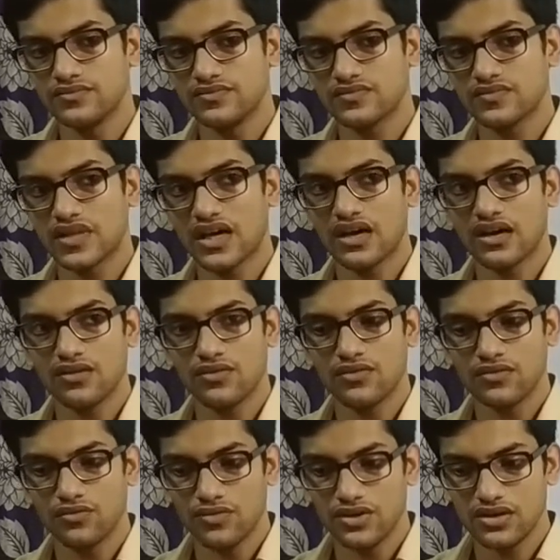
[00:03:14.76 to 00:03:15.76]
the
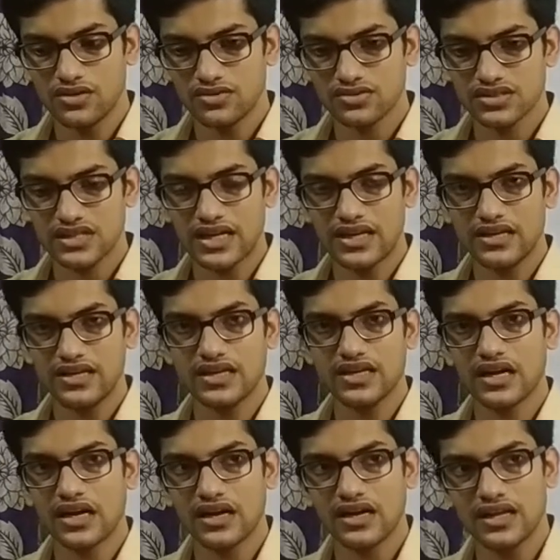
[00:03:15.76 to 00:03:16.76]
Windows NT
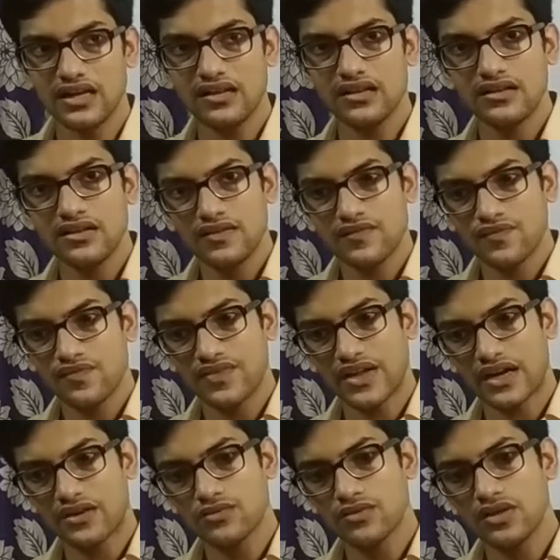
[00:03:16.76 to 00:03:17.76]
kernel,
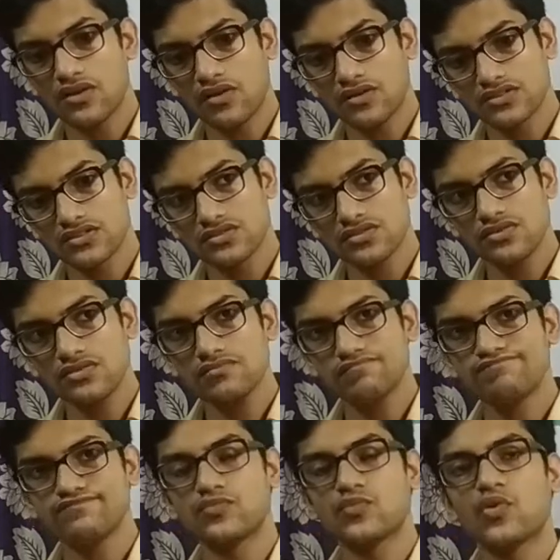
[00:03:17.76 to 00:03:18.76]
that will also
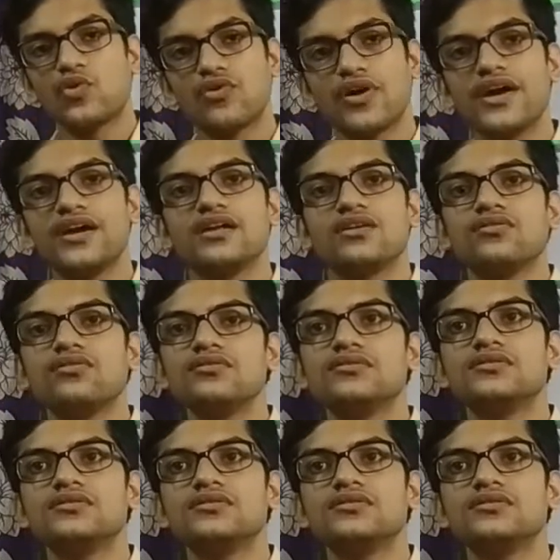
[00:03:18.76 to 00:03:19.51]
provide you